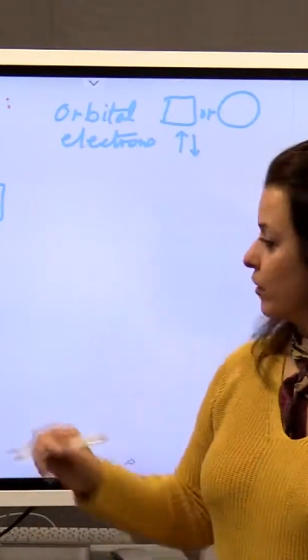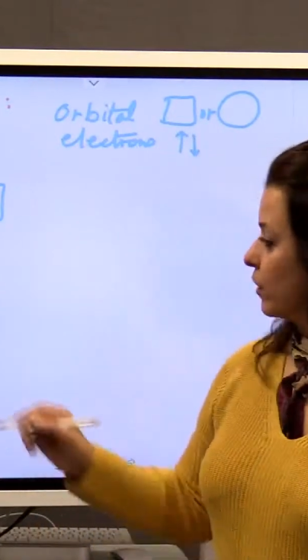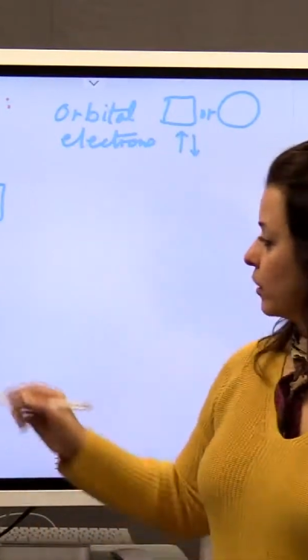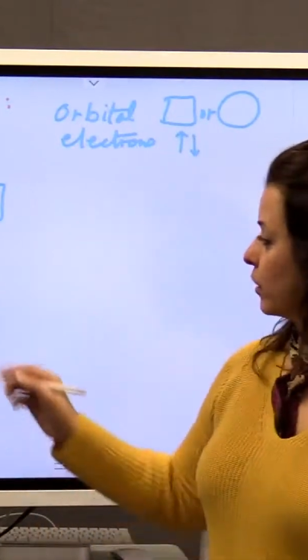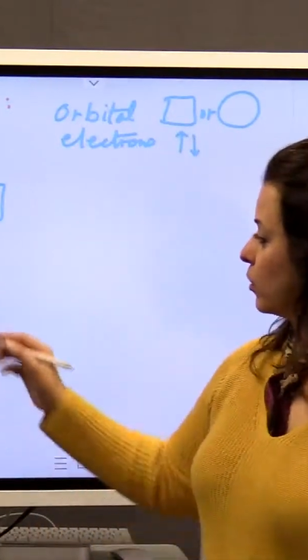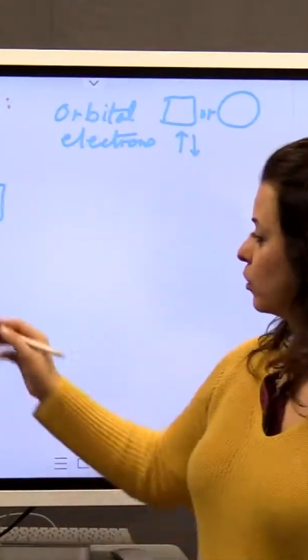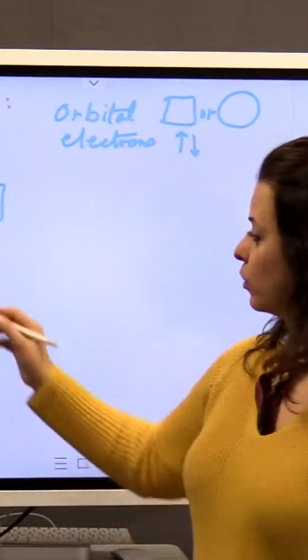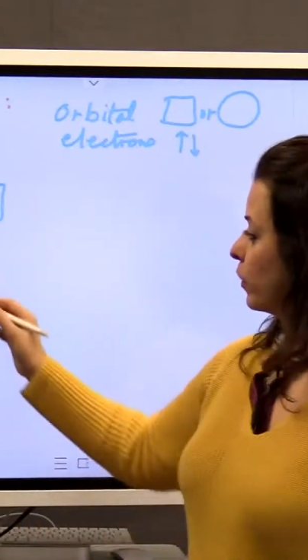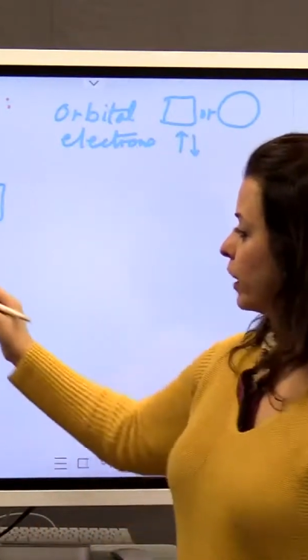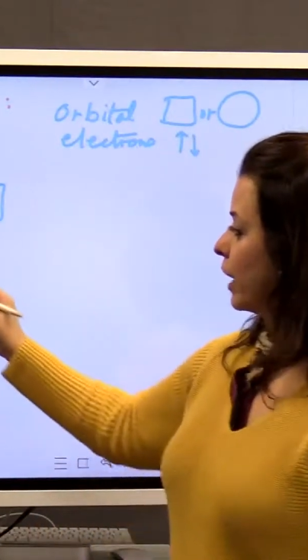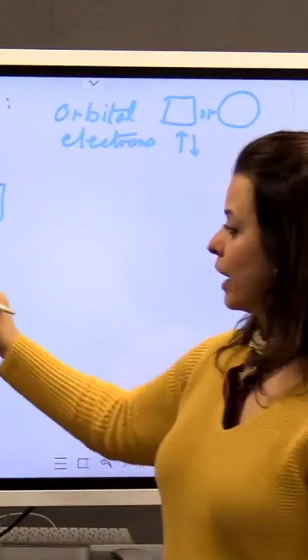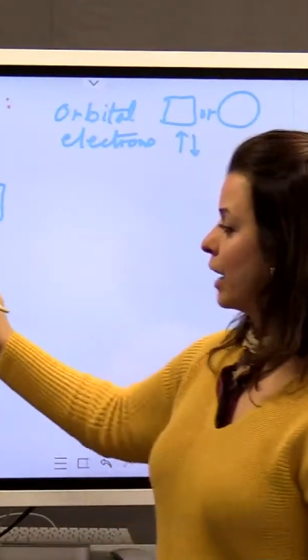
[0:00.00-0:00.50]
in
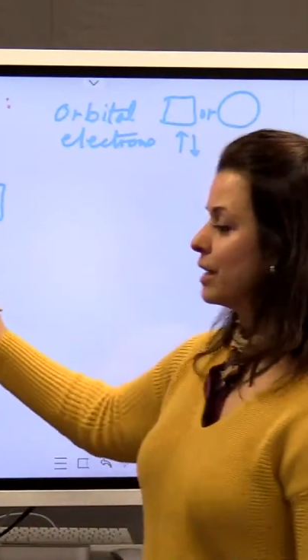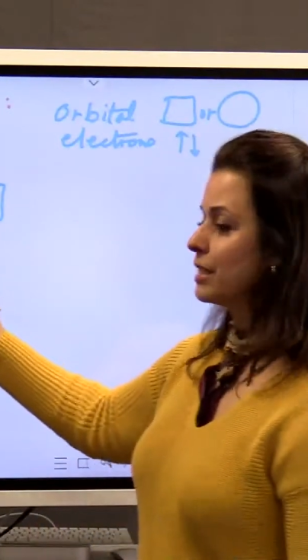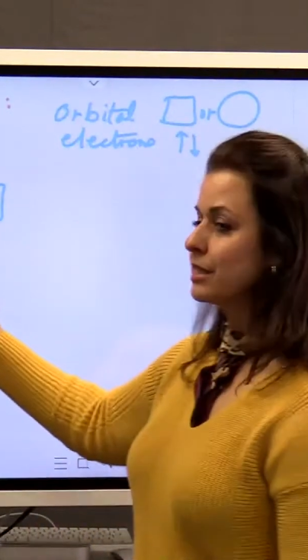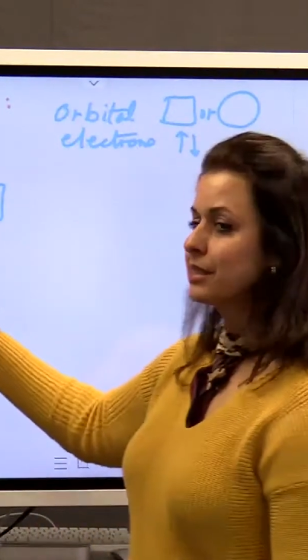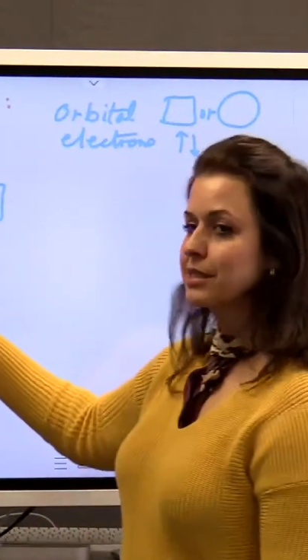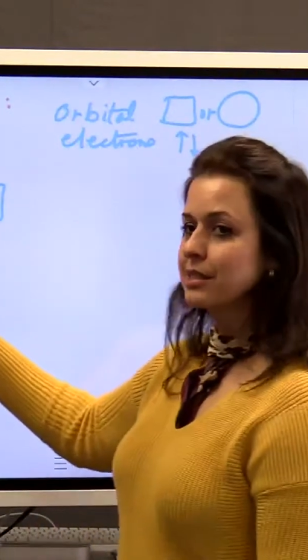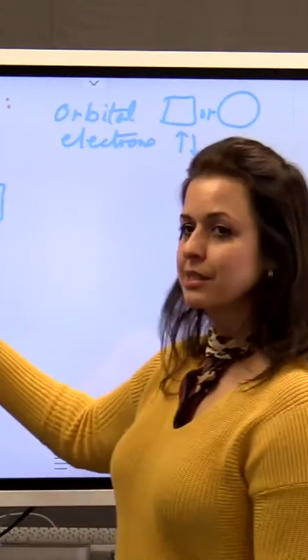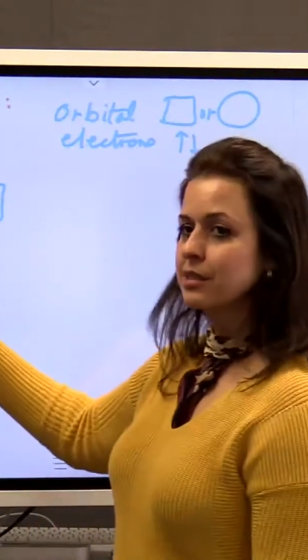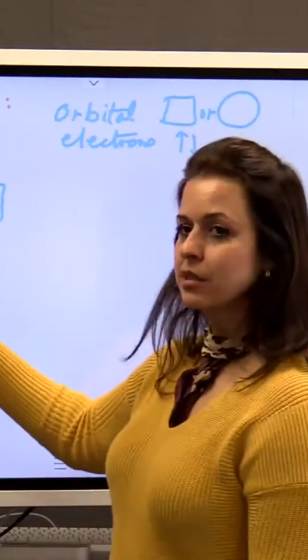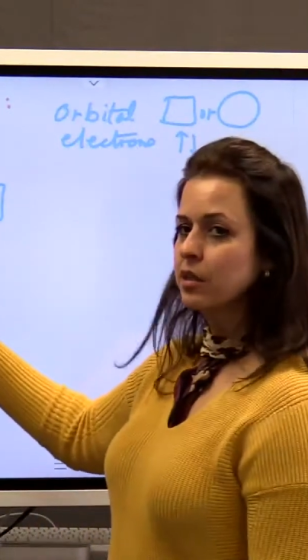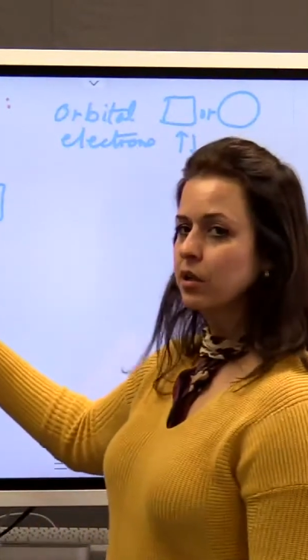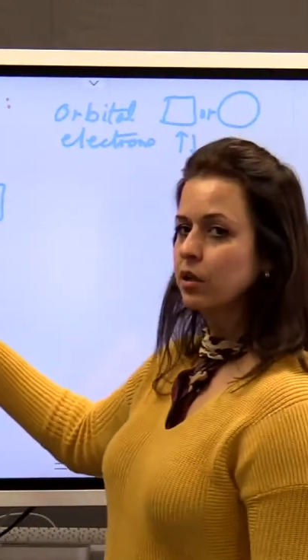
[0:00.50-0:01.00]
your
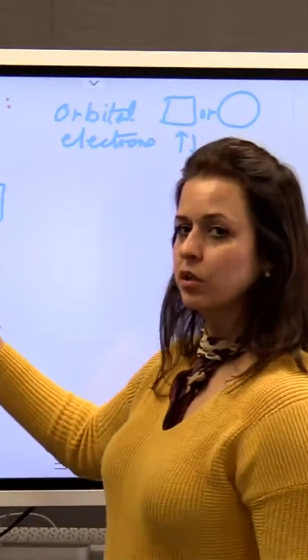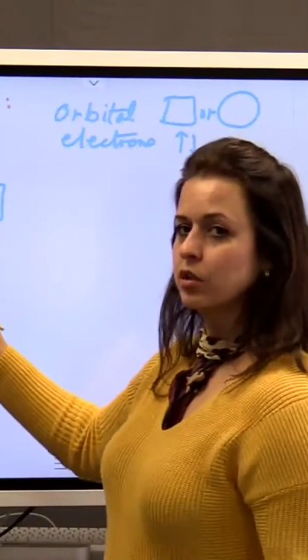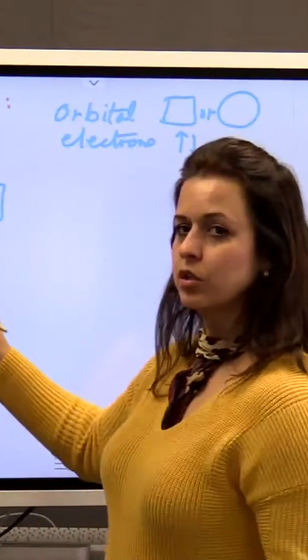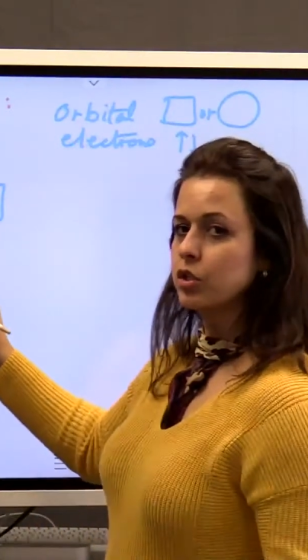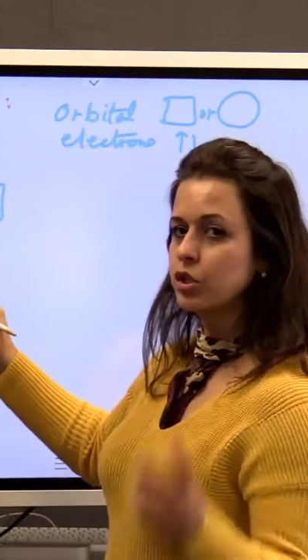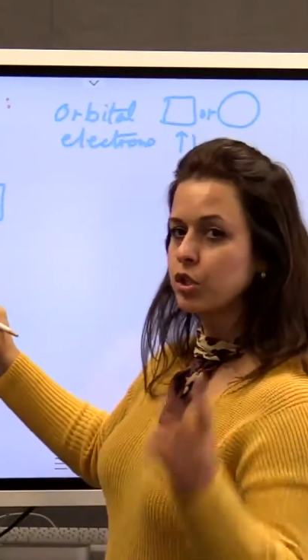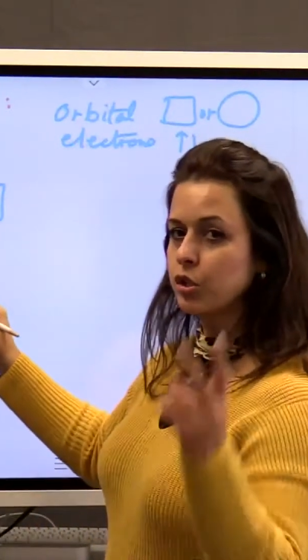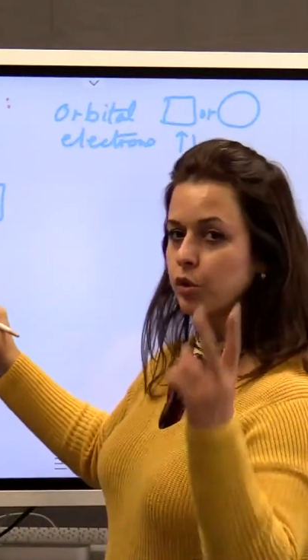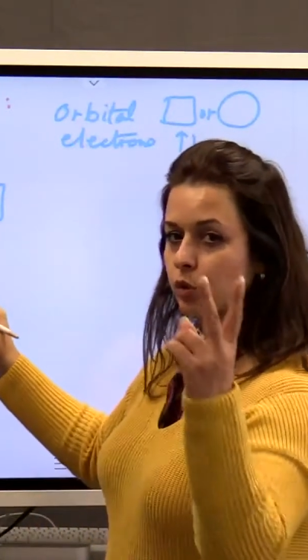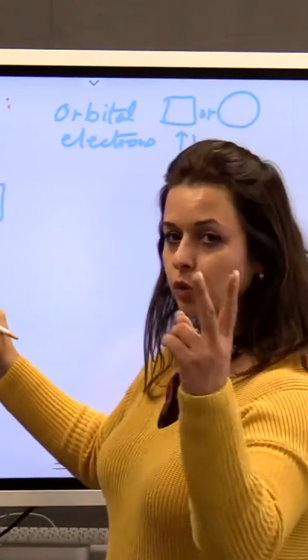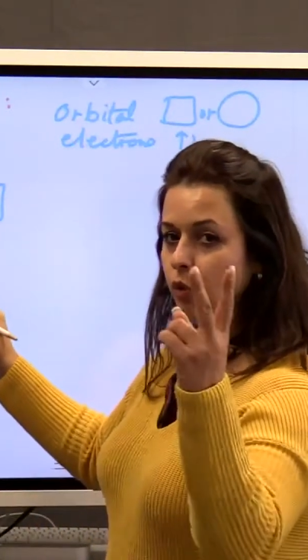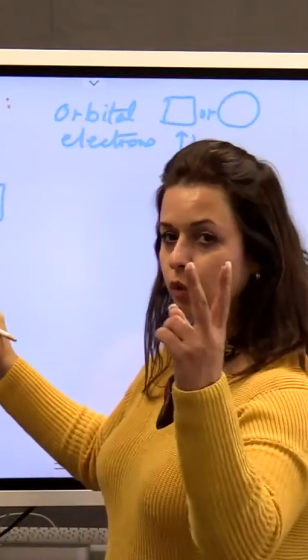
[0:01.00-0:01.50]
S?
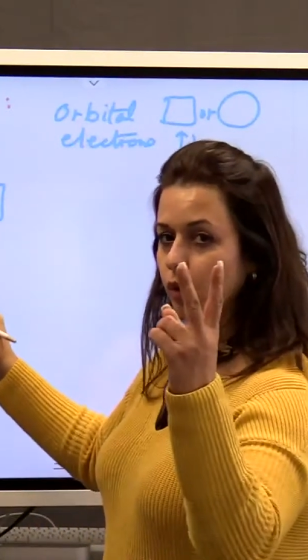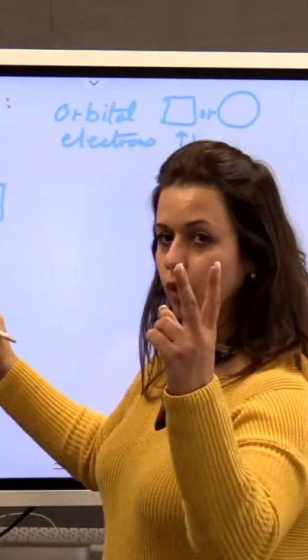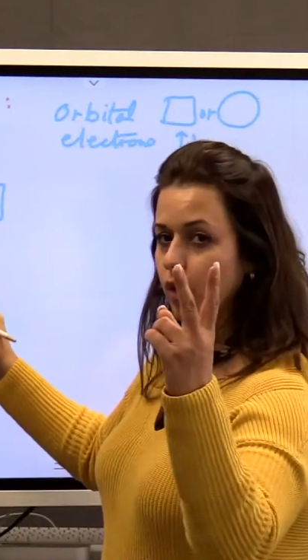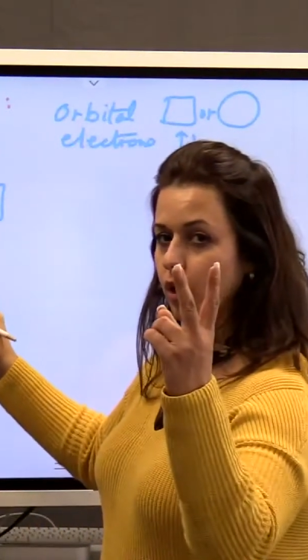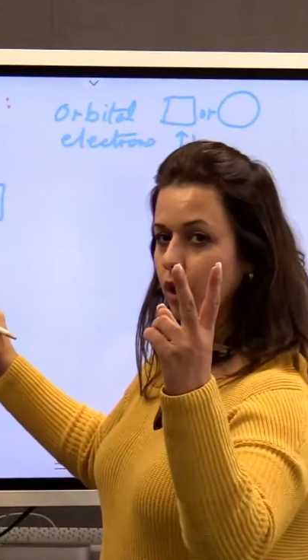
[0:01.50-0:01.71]
2.